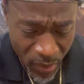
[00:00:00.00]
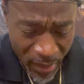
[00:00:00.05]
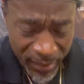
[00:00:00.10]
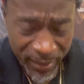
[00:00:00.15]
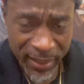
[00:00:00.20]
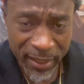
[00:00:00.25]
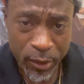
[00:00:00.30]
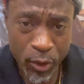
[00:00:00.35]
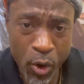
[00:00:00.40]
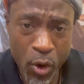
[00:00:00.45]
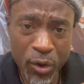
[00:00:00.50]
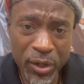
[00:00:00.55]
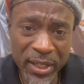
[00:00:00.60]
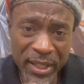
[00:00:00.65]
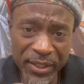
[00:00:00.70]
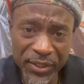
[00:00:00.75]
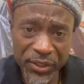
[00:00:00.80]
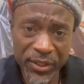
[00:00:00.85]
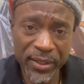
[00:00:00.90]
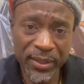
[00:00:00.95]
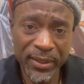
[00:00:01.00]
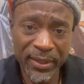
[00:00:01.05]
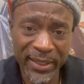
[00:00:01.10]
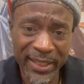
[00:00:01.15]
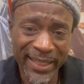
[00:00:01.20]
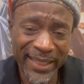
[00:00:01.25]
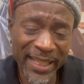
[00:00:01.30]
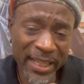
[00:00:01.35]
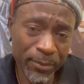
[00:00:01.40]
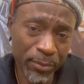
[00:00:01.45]
the coalition, the
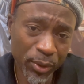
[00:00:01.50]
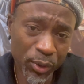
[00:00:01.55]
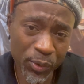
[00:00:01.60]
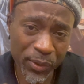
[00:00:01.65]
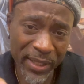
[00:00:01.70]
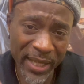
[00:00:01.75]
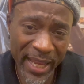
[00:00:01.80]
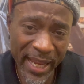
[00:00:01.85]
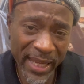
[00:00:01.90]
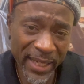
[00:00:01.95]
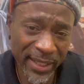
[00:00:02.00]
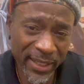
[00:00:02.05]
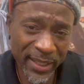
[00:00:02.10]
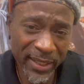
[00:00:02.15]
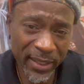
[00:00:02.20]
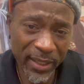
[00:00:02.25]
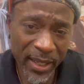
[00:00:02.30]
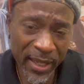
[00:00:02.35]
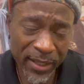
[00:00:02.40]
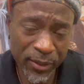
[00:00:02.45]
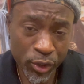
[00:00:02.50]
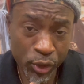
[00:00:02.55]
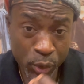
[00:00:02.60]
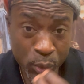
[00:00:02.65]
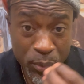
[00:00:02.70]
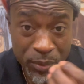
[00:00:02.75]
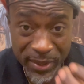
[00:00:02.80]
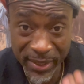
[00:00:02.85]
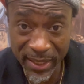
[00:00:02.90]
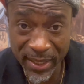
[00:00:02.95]
link between Haiti and
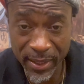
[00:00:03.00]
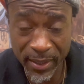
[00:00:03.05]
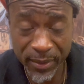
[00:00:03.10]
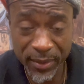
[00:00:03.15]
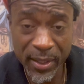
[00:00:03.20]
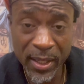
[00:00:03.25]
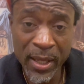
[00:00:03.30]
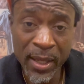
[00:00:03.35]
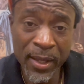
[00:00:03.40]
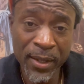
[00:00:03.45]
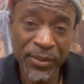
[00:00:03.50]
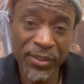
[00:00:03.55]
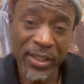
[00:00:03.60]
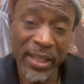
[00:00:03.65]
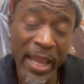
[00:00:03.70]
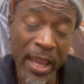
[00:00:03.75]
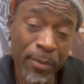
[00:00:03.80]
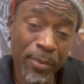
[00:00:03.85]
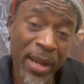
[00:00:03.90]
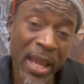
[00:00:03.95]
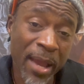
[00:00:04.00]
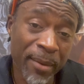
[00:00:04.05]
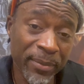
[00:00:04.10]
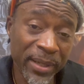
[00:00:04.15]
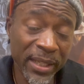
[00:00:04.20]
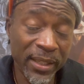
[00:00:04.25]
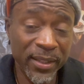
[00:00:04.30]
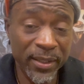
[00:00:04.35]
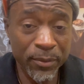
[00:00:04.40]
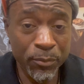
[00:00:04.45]
Juneteenth. See, Abraham
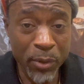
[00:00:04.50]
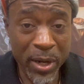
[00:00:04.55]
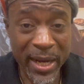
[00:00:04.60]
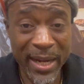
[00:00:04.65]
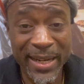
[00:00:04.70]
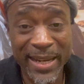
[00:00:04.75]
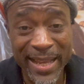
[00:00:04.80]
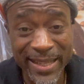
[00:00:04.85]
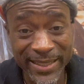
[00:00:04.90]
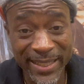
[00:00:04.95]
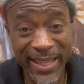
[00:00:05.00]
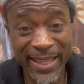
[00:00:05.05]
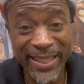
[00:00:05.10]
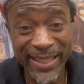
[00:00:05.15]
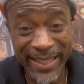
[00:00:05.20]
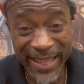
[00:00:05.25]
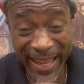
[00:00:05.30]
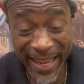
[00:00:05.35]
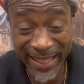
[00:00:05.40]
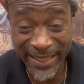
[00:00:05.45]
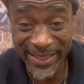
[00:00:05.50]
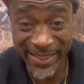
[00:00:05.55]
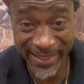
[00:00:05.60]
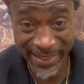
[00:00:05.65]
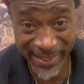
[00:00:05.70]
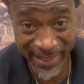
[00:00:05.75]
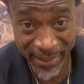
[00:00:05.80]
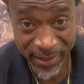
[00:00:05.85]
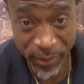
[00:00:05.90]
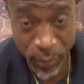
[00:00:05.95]
Lincoln recognized Haiti in
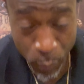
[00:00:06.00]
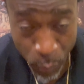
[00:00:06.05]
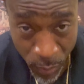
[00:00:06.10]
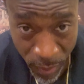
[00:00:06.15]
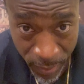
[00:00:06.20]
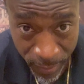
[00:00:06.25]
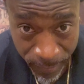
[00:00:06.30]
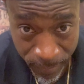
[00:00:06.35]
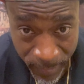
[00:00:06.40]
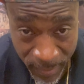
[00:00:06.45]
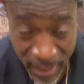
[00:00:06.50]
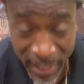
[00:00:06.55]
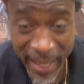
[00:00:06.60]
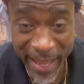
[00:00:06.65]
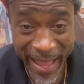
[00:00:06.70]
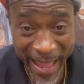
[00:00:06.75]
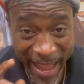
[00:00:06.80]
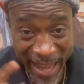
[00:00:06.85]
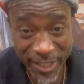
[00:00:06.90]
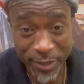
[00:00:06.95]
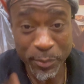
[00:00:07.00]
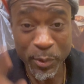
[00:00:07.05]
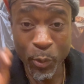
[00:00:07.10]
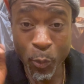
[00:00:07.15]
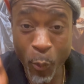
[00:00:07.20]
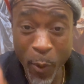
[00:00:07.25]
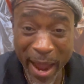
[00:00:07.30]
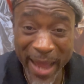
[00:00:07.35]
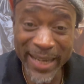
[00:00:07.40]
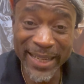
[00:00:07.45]
1861. Ask me,
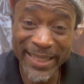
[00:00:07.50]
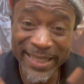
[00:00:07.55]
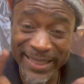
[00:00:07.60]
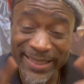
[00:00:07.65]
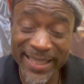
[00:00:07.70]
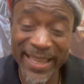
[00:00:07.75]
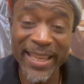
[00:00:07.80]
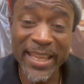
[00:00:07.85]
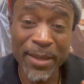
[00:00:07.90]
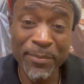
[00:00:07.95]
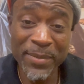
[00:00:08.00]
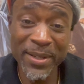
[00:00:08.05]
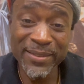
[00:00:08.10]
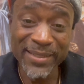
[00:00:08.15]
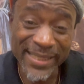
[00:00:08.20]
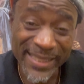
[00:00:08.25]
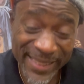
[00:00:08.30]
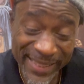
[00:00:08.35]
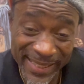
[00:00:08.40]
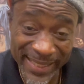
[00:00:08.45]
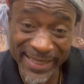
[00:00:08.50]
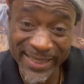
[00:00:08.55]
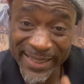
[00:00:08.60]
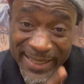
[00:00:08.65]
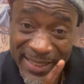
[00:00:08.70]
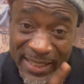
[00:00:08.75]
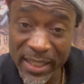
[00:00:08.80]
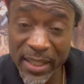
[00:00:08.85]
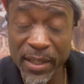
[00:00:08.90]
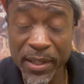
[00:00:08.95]
why did it take him nearly 60
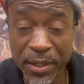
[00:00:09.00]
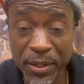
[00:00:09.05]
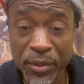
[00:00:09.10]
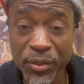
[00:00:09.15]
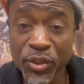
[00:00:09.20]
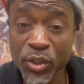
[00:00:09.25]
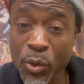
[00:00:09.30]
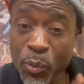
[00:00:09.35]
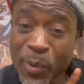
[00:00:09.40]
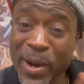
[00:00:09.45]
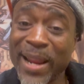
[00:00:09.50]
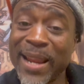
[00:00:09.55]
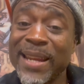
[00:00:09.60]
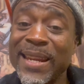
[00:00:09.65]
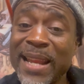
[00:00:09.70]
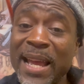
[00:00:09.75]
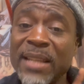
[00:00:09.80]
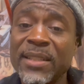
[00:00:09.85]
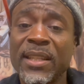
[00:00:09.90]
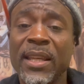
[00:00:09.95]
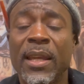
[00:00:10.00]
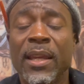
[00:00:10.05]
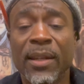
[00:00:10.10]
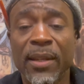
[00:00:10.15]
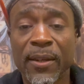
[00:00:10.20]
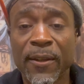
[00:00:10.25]
years to recognize Haiti?